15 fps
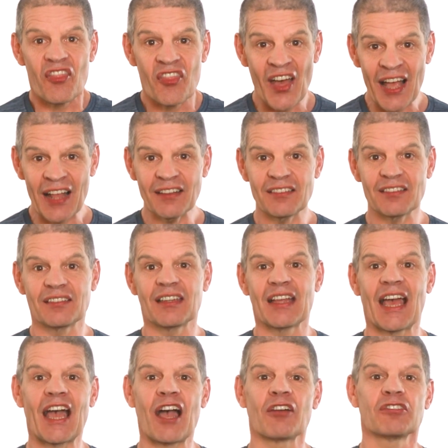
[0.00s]
That's
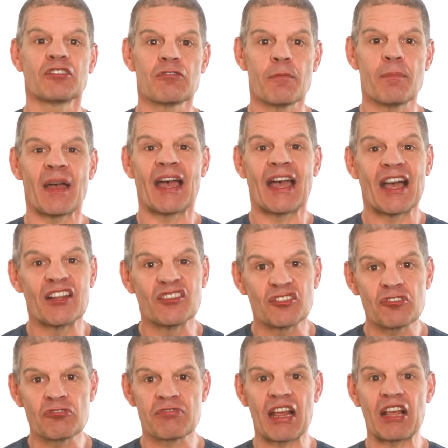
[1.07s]
how to repair and
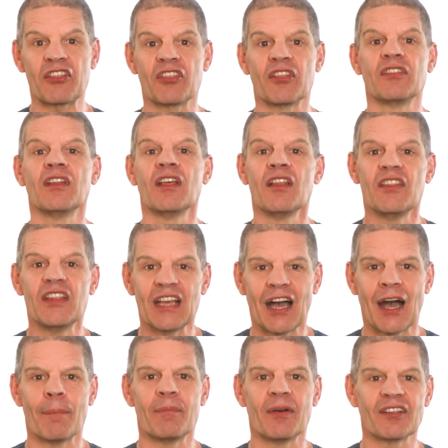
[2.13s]
strengthen the
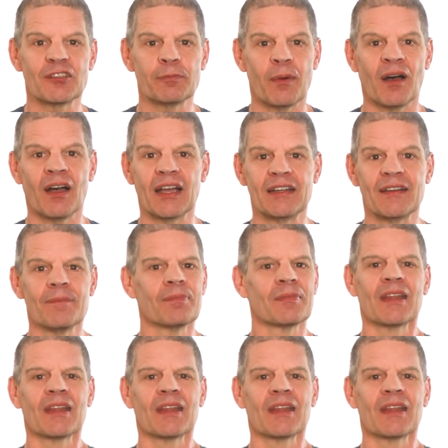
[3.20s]
upper spine.